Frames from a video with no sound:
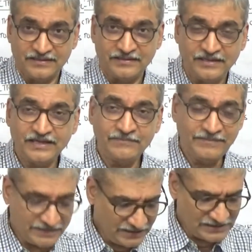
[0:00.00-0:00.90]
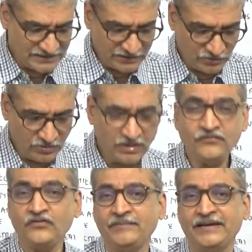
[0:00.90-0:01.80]
They are metals, they do not
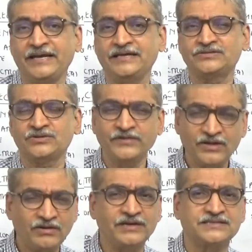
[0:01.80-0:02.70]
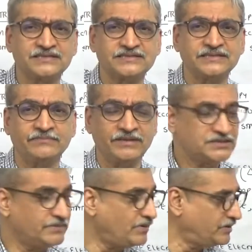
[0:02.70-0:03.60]
form anions. So we are not discussing much
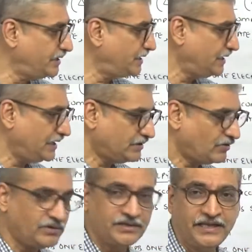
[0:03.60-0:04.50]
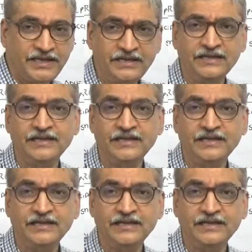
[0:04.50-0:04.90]
about their electron gain